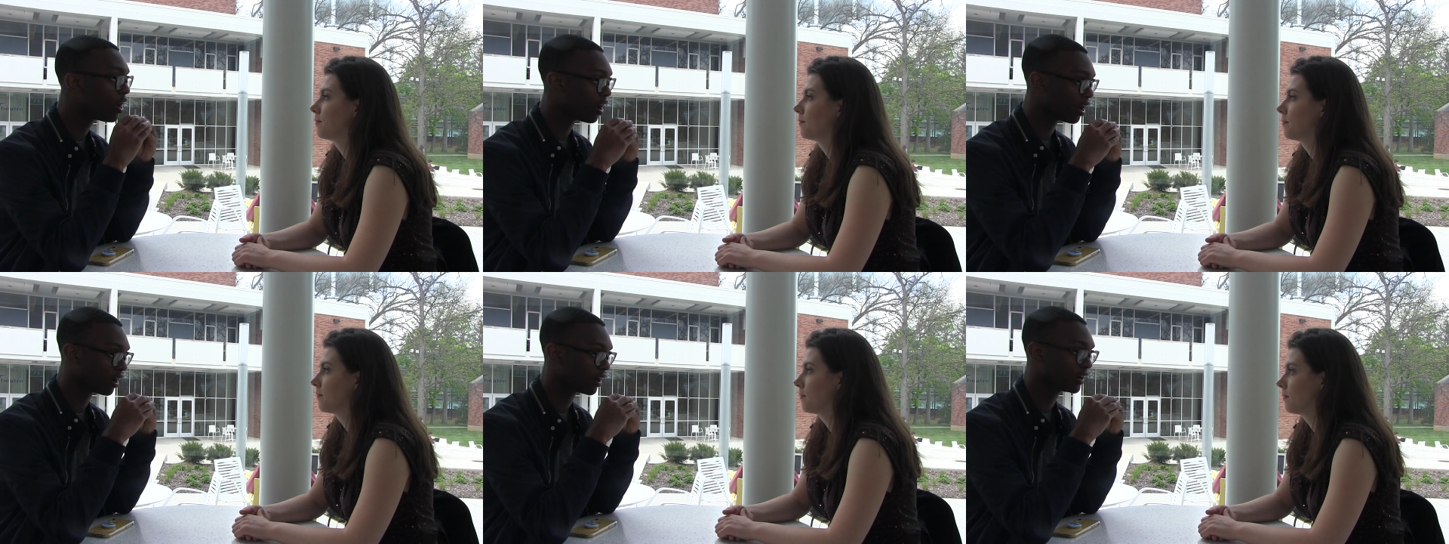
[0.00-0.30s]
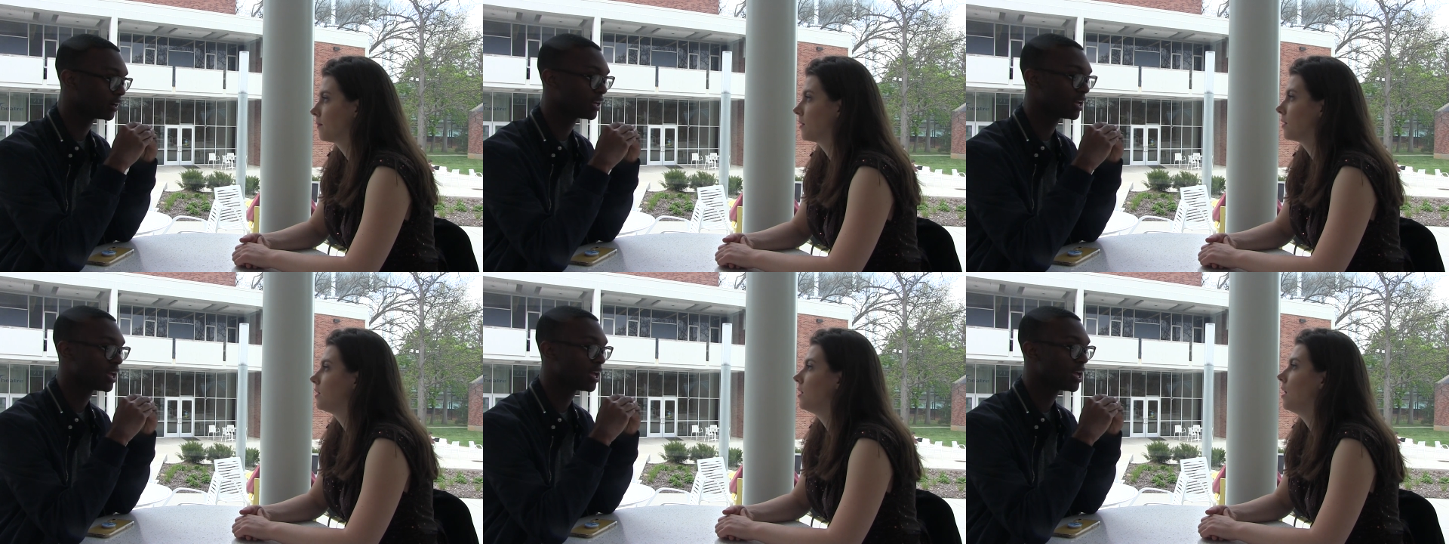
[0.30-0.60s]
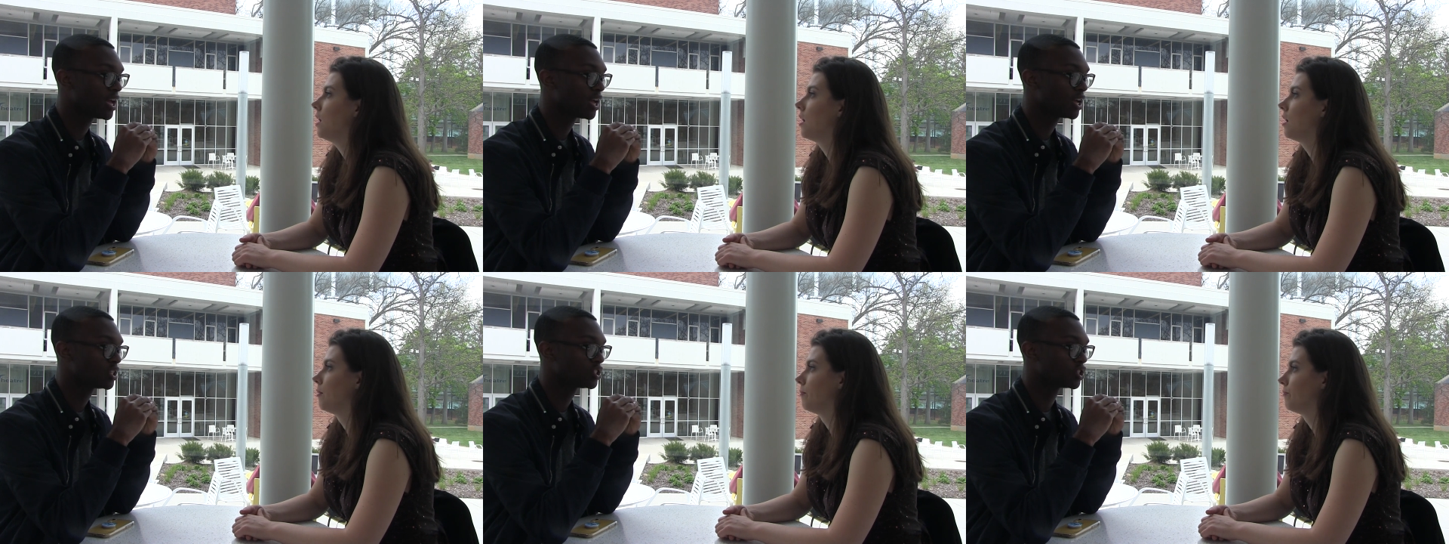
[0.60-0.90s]
Speaker 1: hard
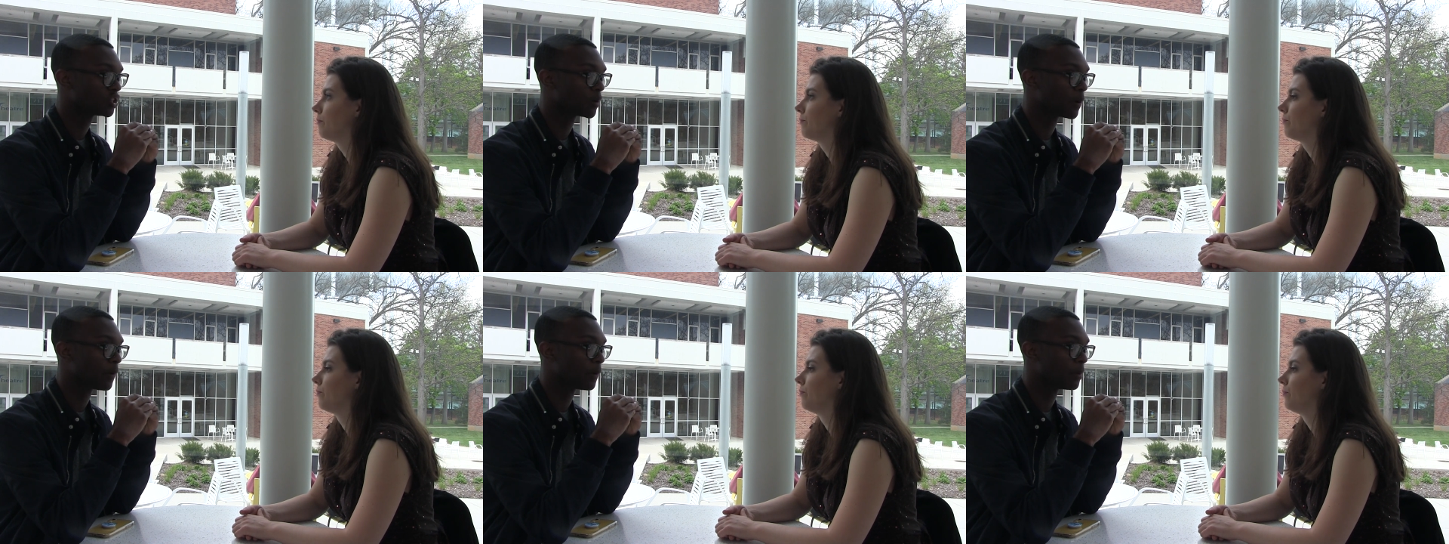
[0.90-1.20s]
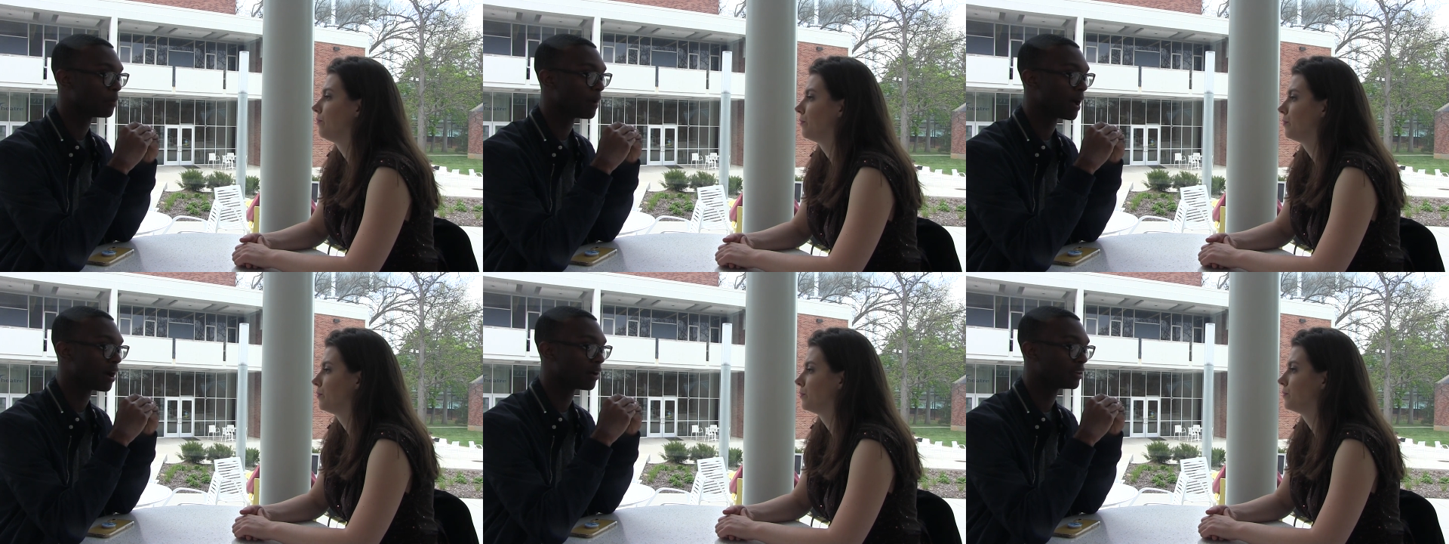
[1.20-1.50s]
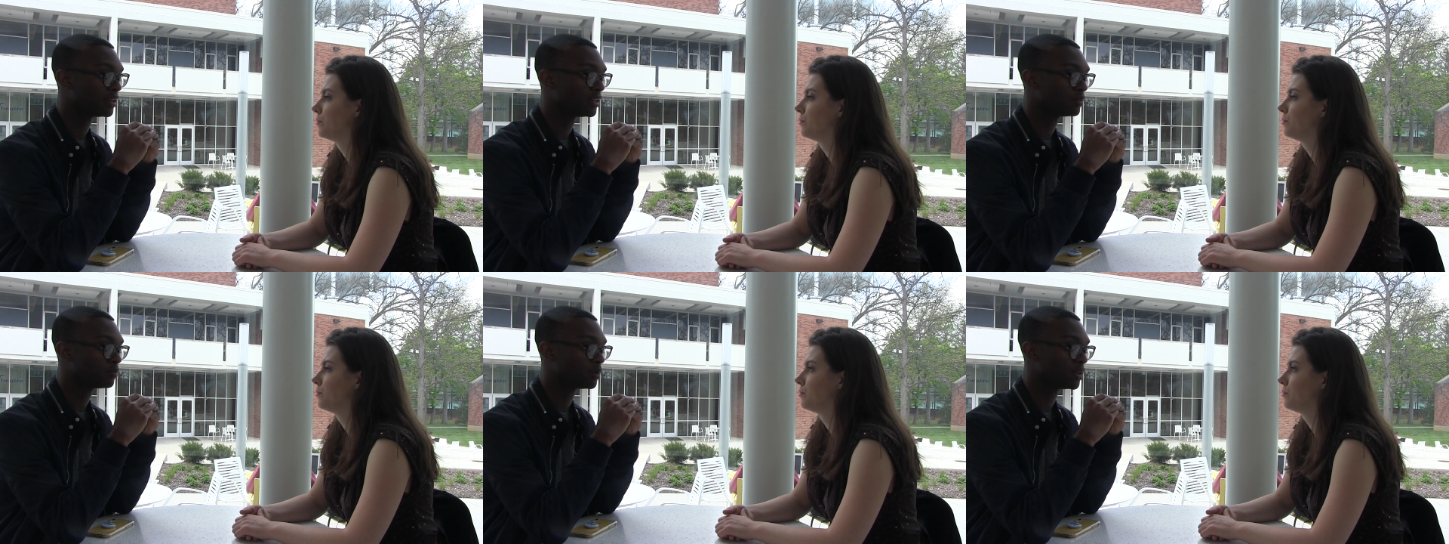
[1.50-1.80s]
yeah. to go about
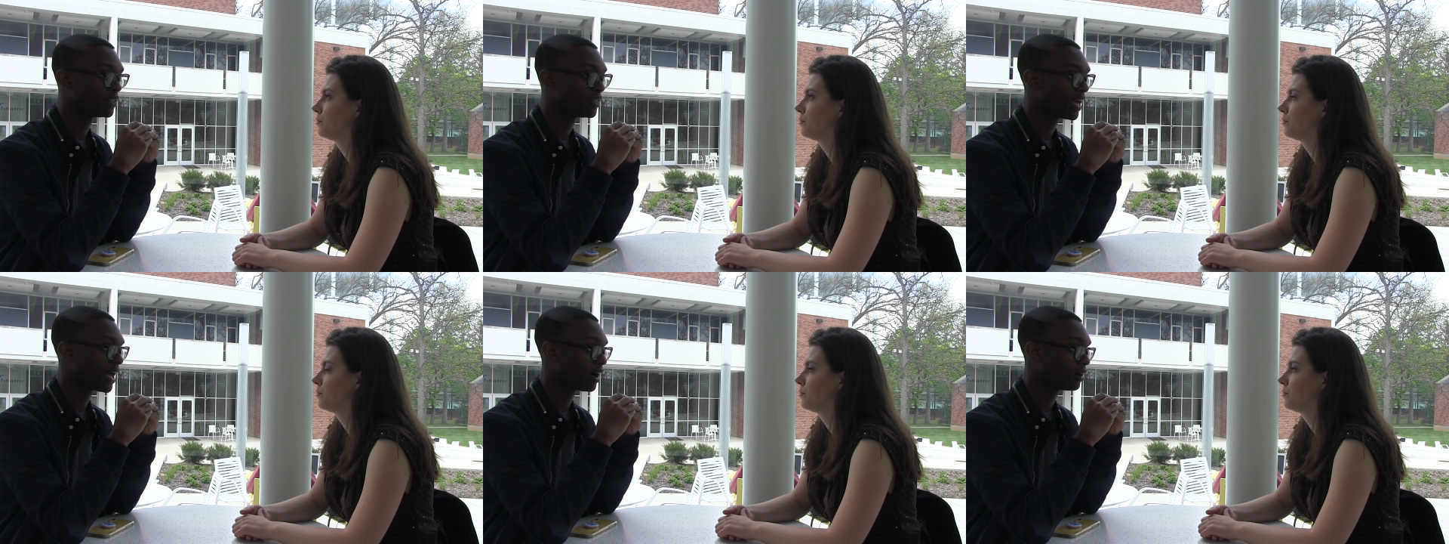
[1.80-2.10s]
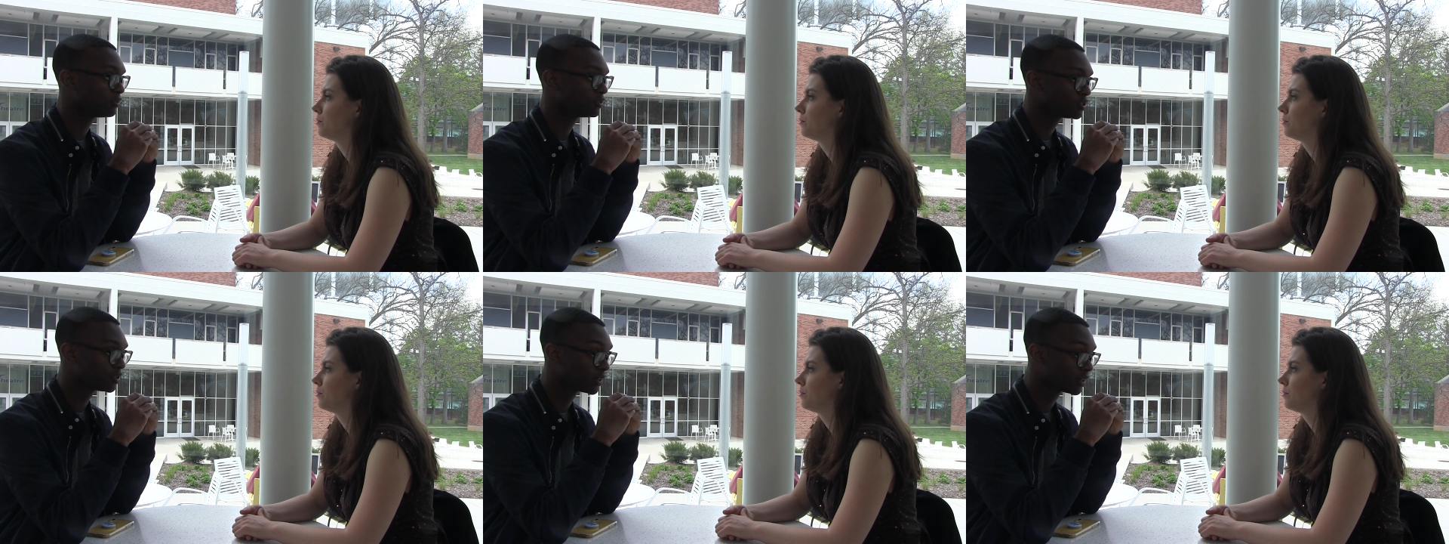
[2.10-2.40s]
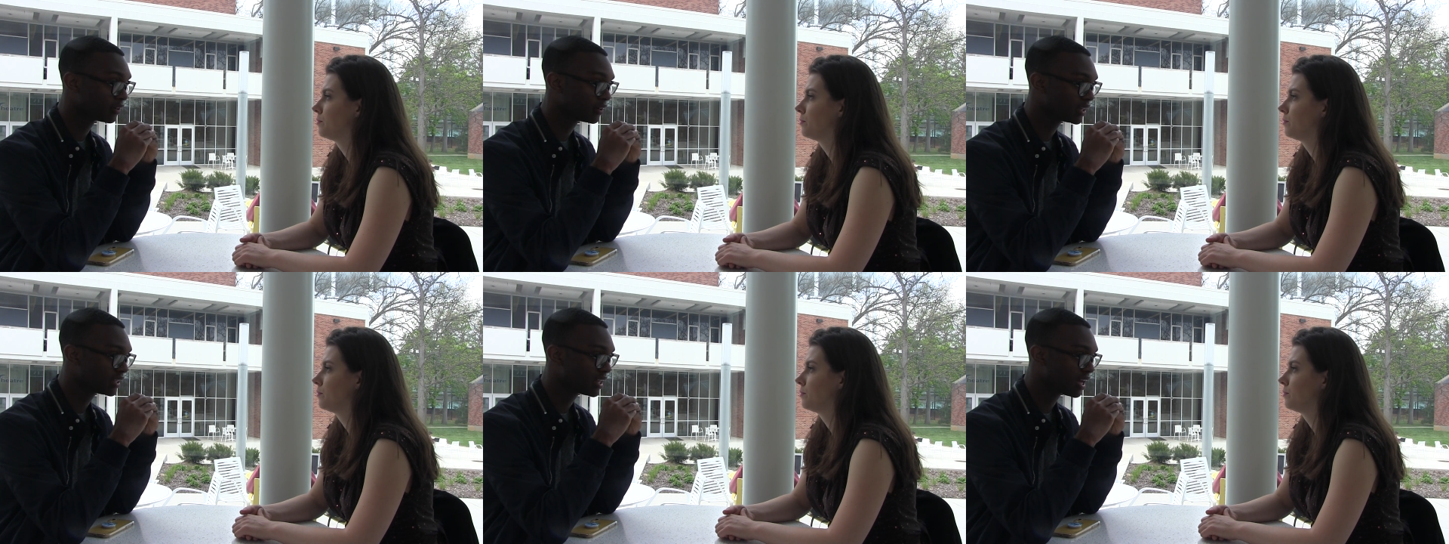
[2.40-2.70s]
it without
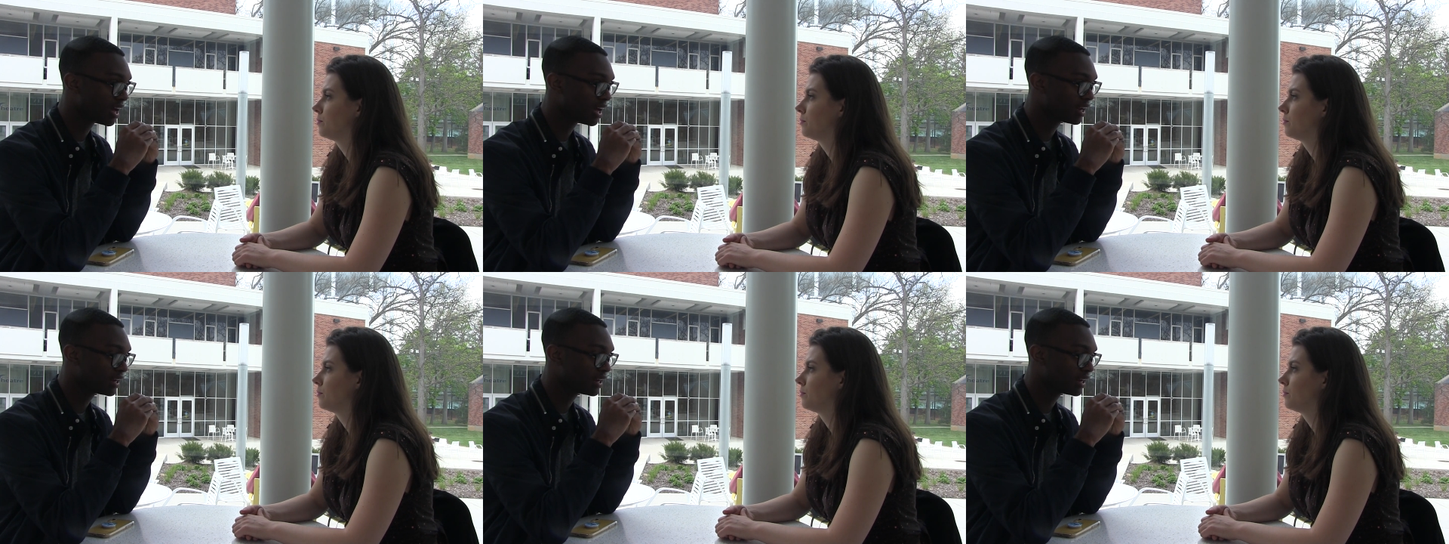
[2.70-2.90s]
triggering the